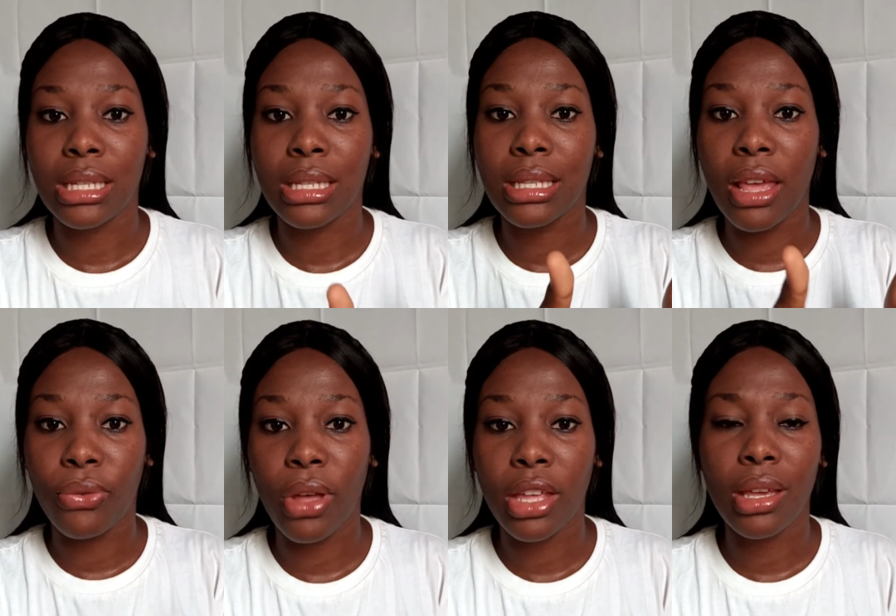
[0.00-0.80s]
it's
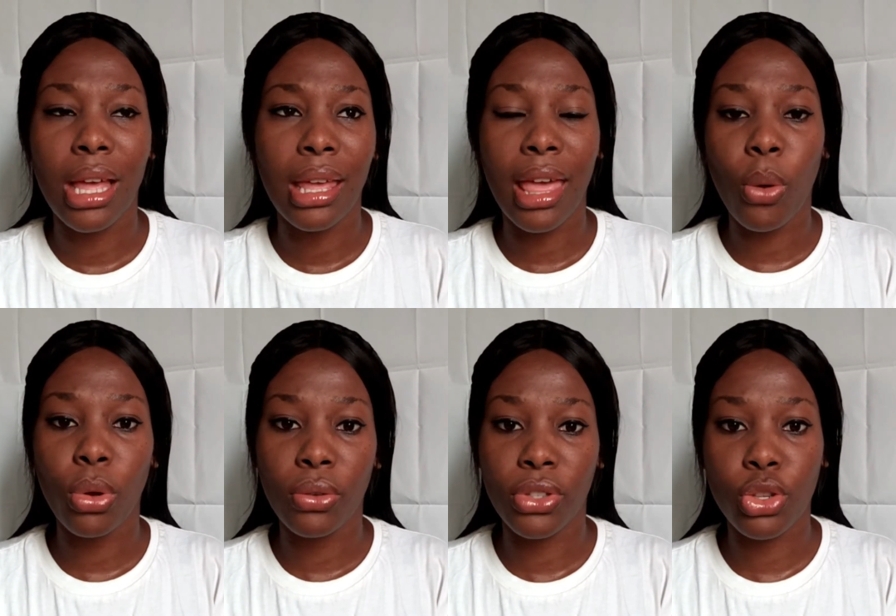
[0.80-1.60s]
safer. You can get
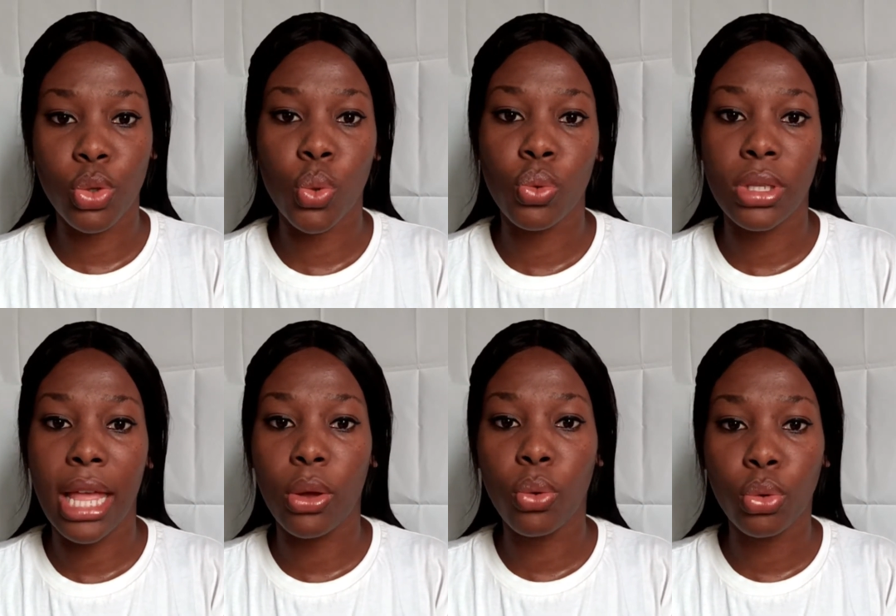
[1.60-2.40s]
one of these tools
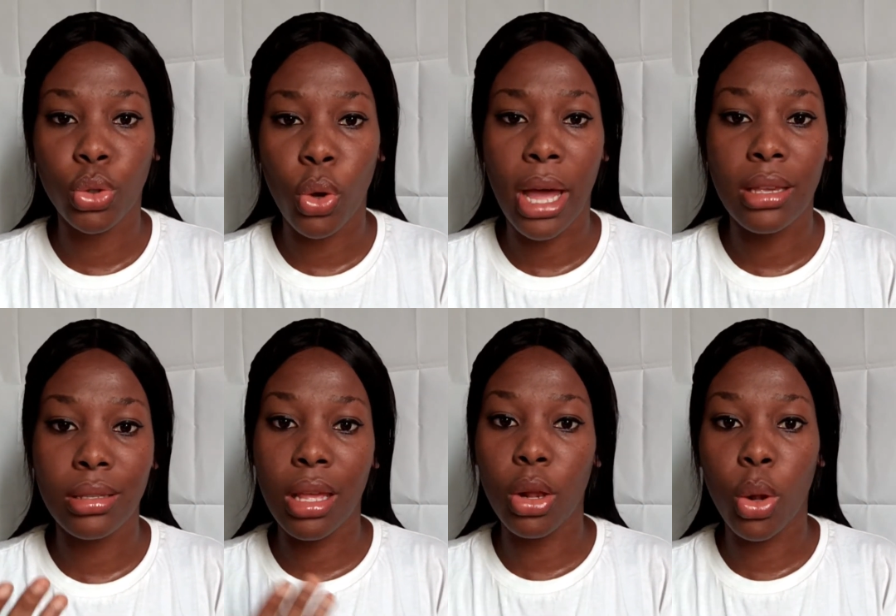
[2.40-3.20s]
like Google Doc. I use
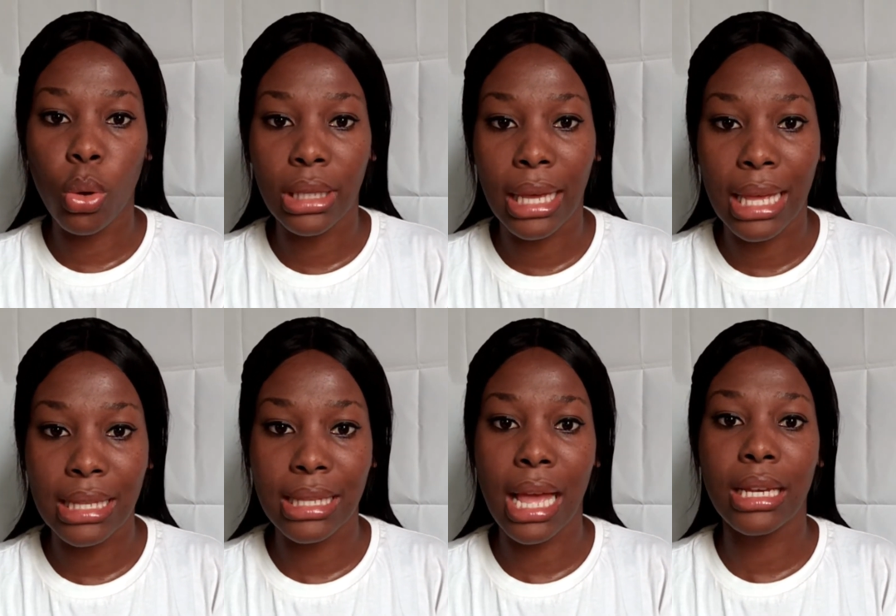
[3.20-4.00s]
it a lot, like I
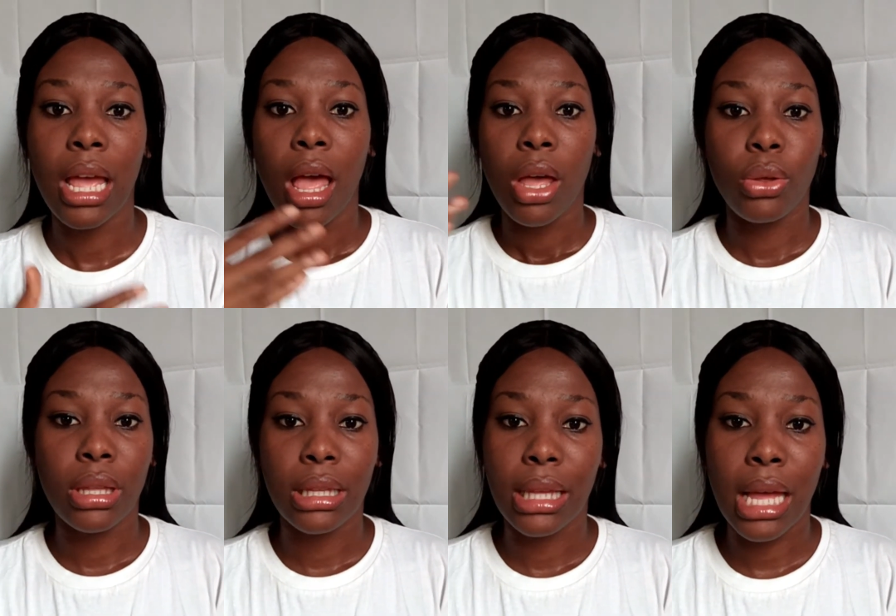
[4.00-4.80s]
said. You
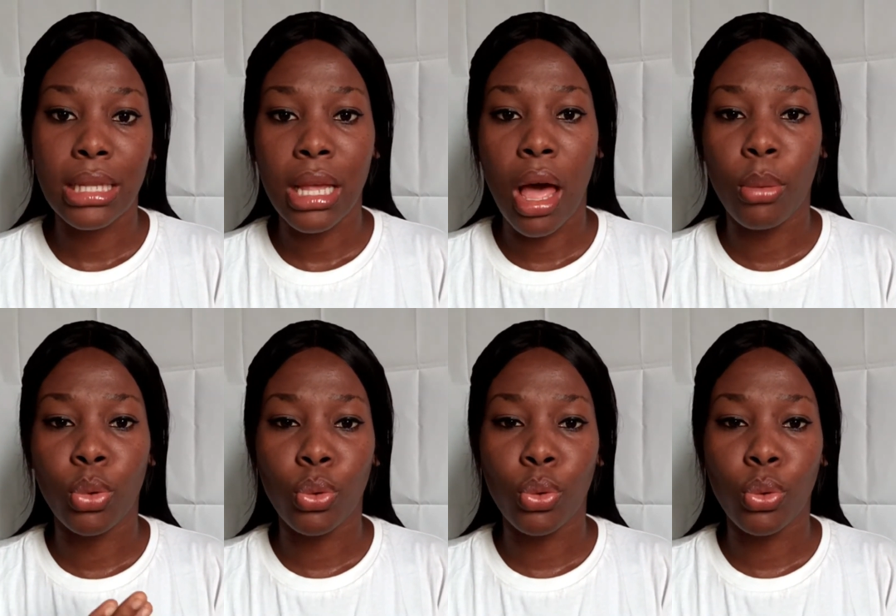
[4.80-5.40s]
can get um,